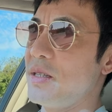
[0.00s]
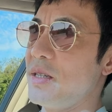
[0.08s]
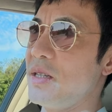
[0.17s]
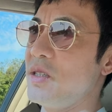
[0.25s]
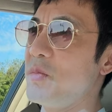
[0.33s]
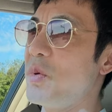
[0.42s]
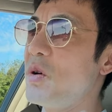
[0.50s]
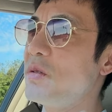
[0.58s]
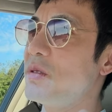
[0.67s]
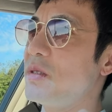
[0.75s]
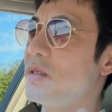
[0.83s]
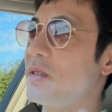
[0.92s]
and you
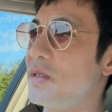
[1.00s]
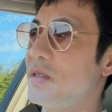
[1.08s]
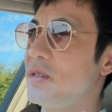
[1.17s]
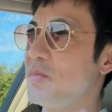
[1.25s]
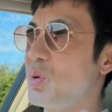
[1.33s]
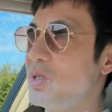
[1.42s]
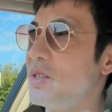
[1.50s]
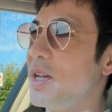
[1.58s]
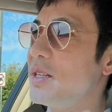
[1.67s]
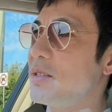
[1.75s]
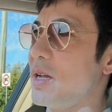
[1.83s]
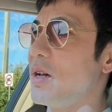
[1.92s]
both put your
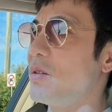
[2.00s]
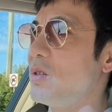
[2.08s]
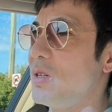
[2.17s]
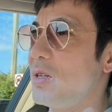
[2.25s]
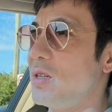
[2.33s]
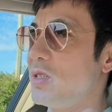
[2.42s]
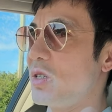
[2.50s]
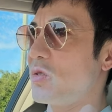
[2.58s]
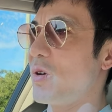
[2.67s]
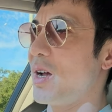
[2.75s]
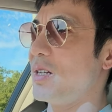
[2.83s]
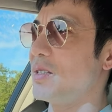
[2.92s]
head down and you
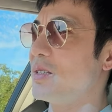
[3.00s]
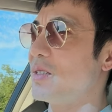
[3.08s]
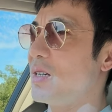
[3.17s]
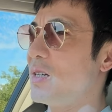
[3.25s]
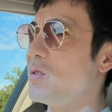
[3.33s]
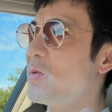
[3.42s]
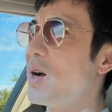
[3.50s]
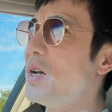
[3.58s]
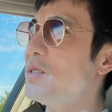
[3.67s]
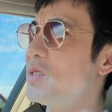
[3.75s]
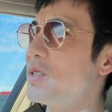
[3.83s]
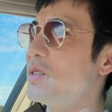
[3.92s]
grind
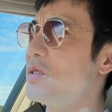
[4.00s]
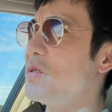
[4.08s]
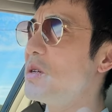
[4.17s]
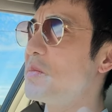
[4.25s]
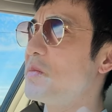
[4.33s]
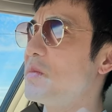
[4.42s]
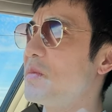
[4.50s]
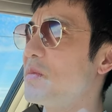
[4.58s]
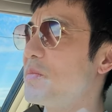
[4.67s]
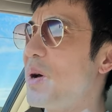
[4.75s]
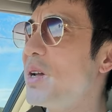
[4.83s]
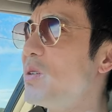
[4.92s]
otherwise you can do it
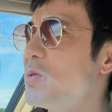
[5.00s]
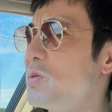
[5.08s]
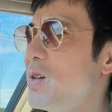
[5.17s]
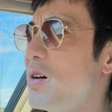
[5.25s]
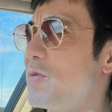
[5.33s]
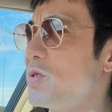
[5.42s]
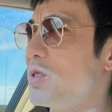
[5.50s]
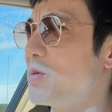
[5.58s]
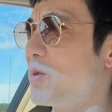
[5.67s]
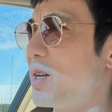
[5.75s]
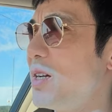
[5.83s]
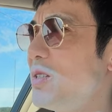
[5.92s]
by yourself which is
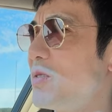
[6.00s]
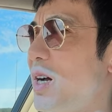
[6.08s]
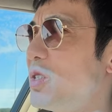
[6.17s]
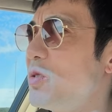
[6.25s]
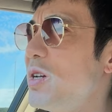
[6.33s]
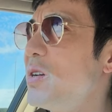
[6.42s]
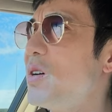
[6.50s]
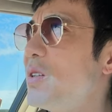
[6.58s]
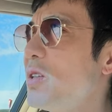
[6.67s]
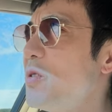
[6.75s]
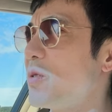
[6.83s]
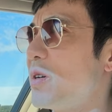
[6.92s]
what i do i train
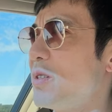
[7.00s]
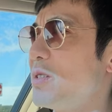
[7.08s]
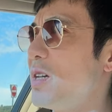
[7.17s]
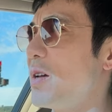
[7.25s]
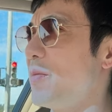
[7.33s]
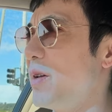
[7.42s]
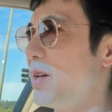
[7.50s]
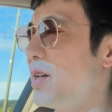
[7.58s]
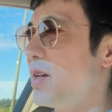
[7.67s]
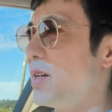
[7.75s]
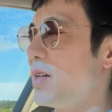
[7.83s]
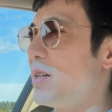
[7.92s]
alone all the
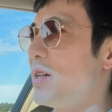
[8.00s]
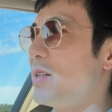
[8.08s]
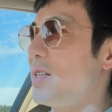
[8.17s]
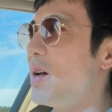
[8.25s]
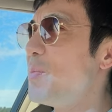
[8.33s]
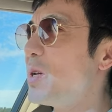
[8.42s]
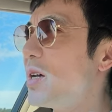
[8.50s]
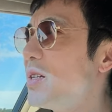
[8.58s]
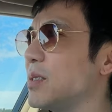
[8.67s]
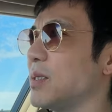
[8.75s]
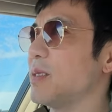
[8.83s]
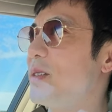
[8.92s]
time not
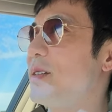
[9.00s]
because